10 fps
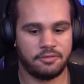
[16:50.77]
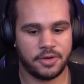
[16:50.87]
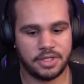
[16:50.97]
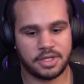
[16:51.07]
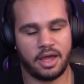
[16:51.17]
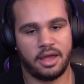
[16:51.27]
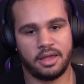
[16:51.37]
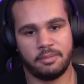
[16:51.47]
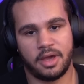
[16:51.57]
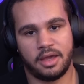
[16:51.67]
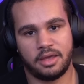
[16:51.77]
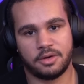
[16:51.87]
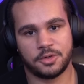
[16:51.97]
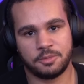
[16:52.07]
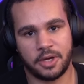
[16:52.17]
Every time I
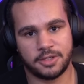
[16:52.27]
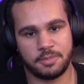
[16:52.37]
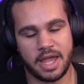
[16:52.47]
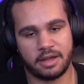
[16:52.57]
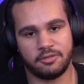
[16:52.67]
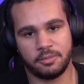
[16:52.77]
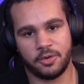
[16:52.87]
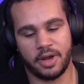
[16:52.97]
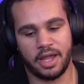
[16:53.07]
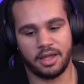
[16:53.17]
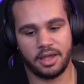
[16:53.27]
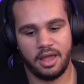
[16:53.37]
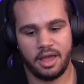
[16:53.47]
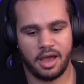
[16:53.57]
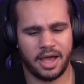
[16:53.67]
get a response back from
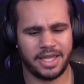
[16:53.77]
Greg,